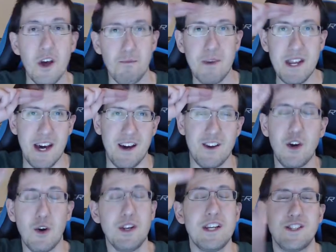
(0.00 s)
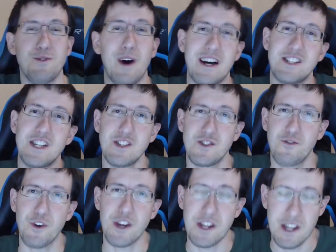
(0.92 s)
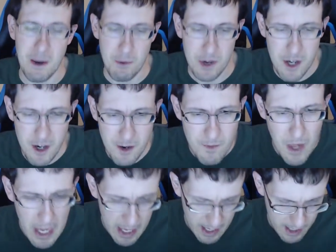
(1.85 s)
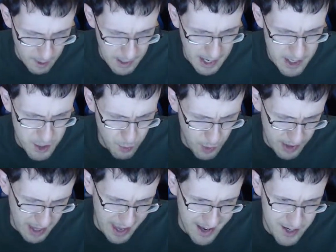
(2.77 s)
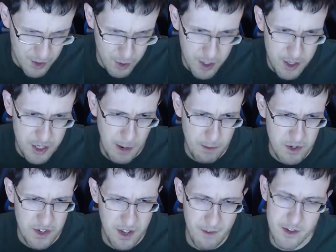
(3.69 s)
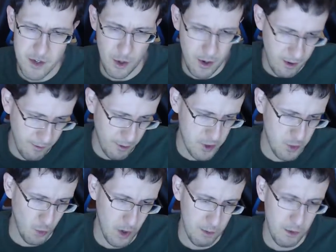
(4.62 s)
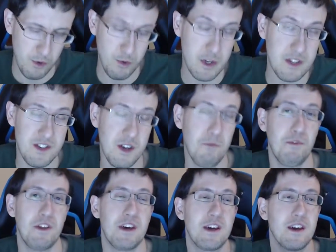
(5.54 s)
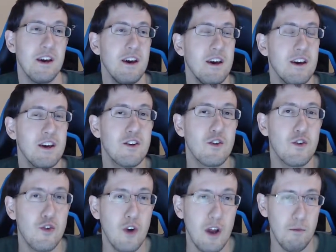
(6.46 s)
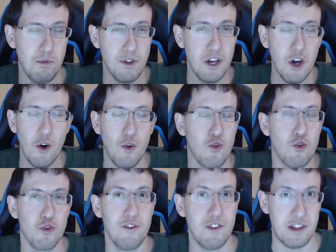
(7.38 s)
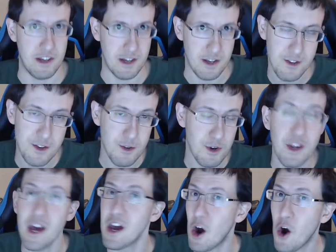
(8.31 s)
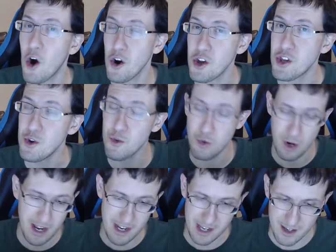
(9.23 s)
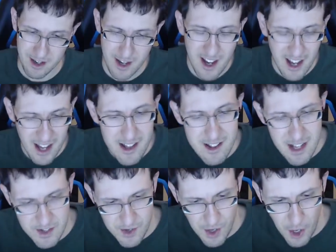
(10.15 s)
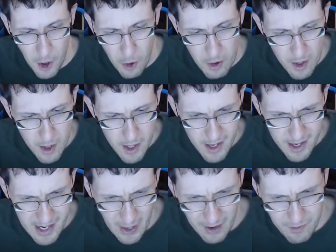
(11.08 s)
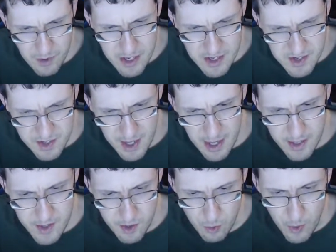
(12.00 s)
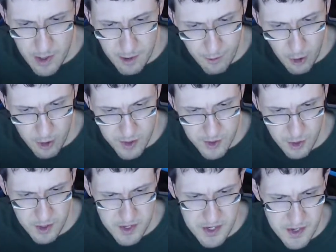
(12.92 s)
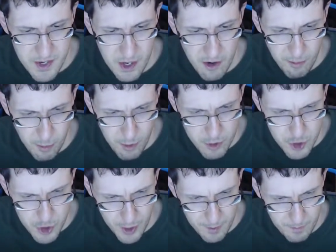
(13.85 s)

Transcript: Mina, konnichiwa, Jesus Freaking Gamer here, coming at you with Ezra chapter 7, starting in verse 1. I'm going to read something incredibly riveting to you today. Are you ready? Let's go. Now, after these things, in the reign of Artaxerxes, king of Persia,